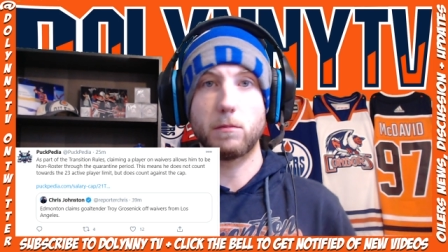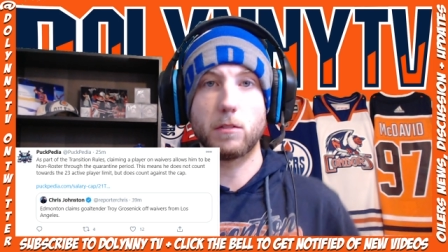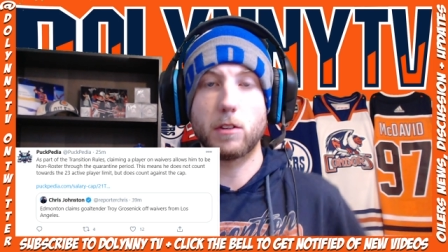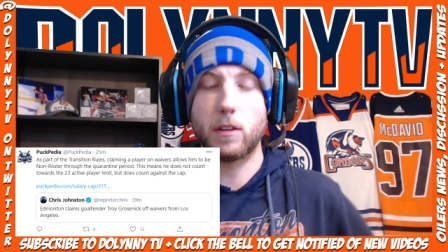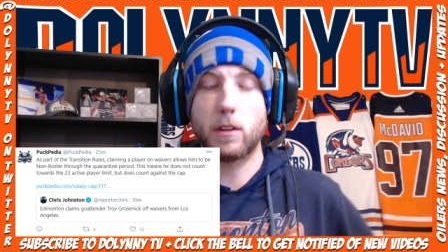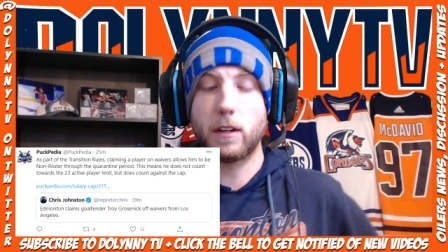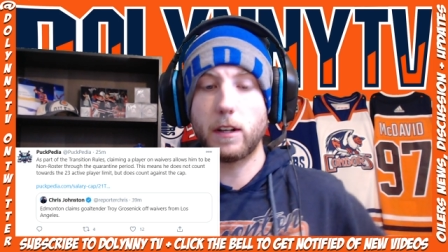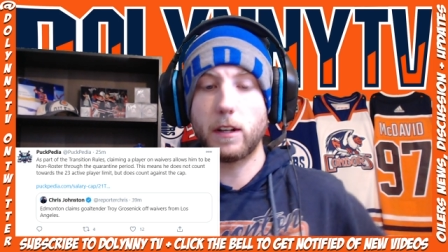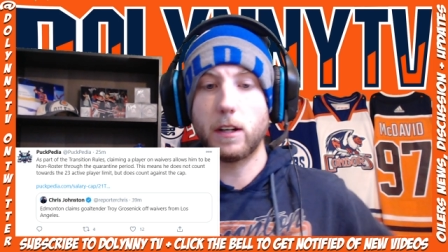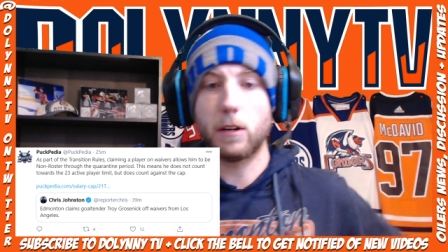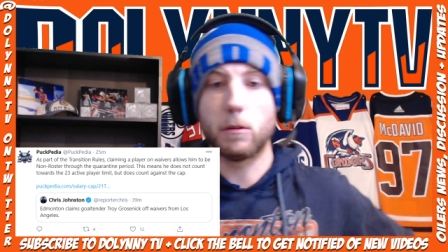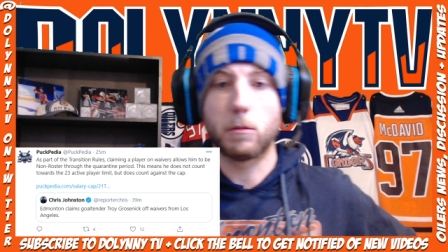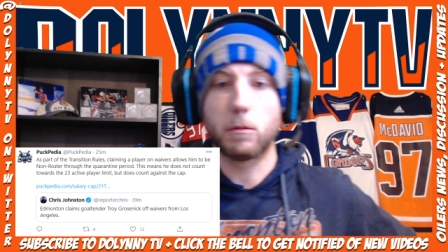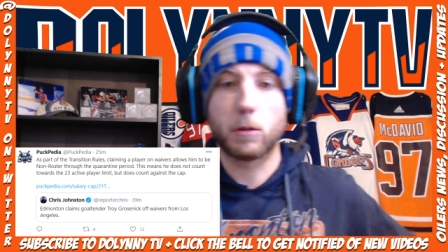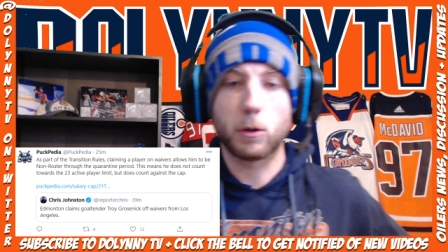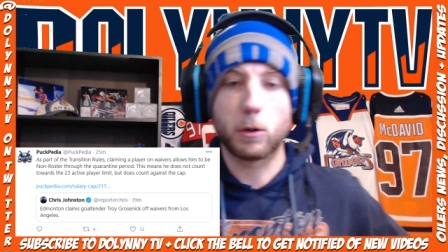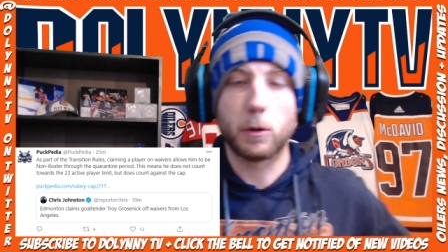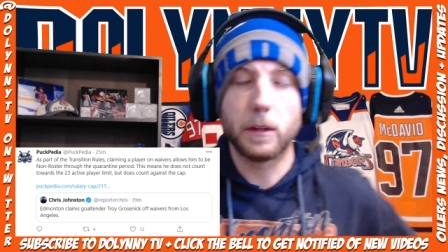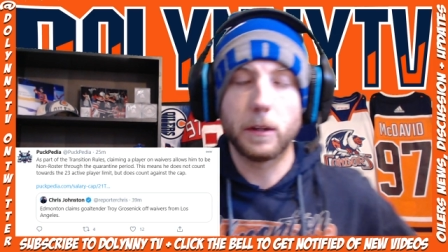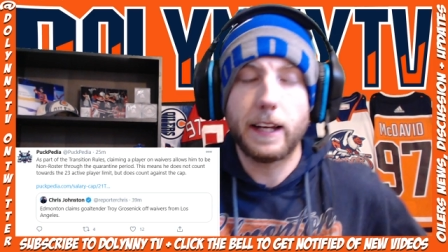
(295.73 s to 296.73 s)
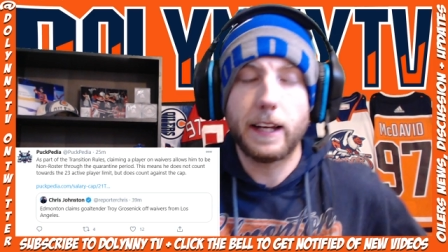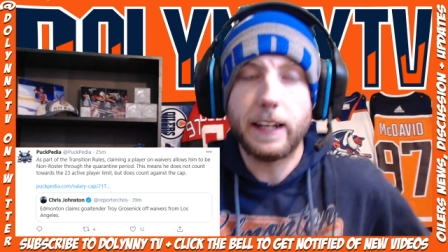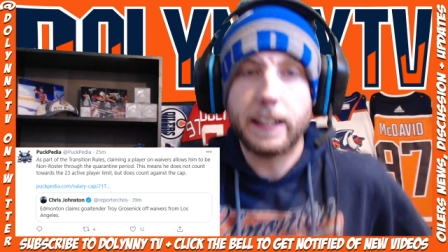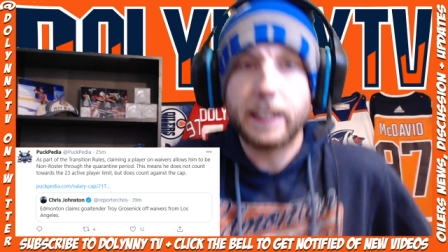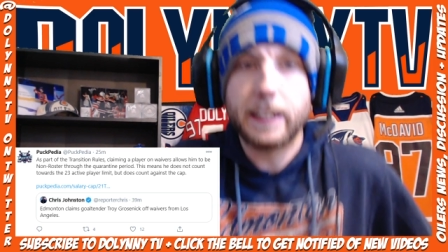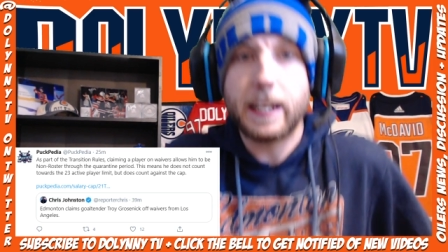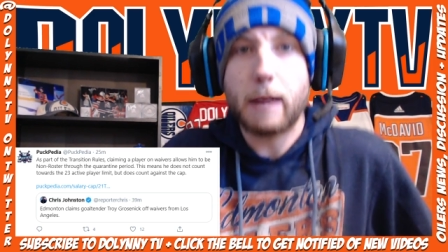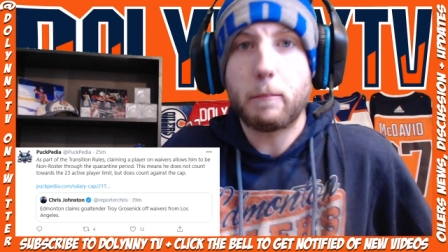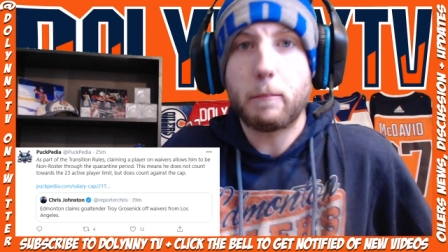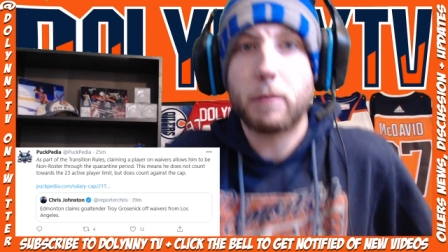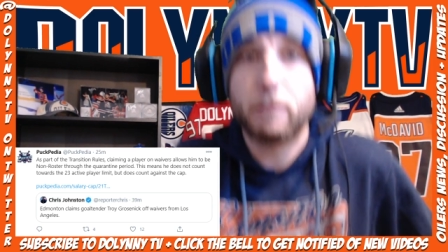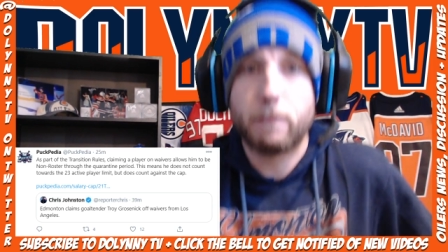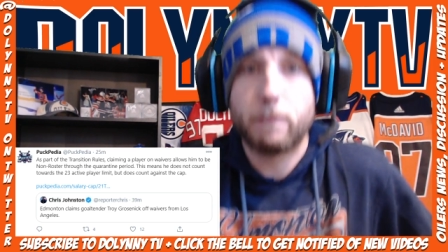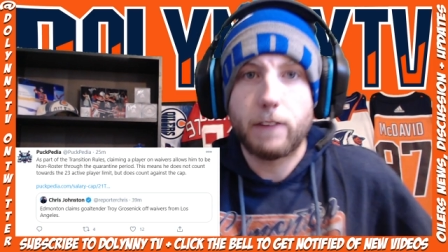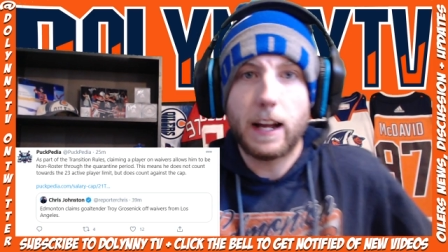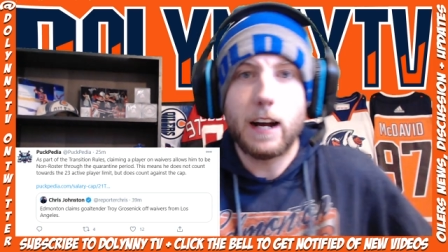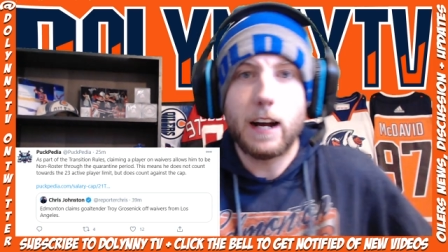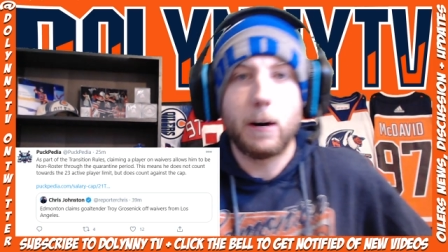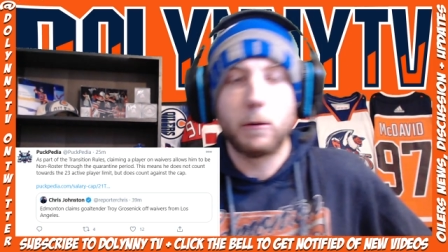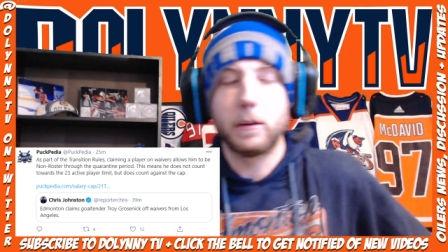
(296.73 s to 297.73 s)
So there you go. Goaltending depth
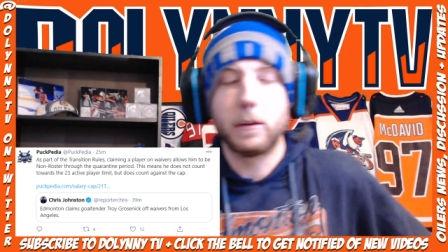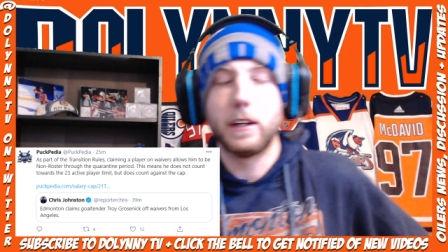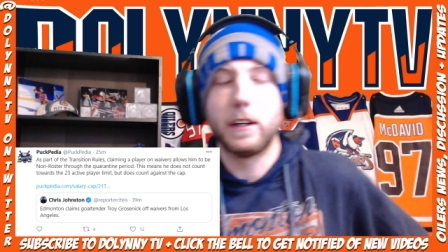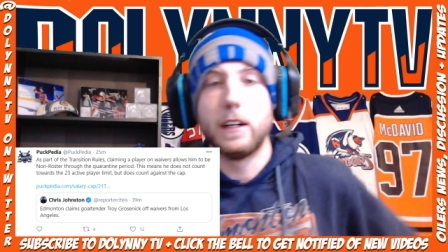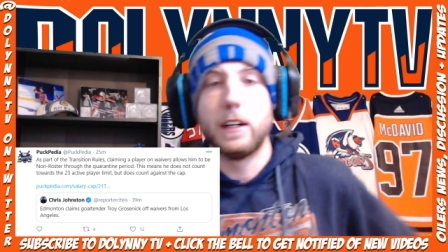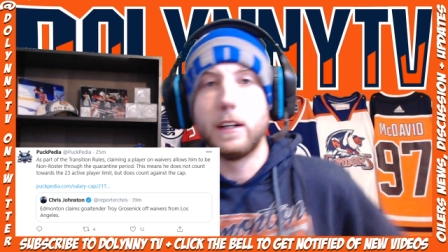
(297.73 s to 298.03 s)
found.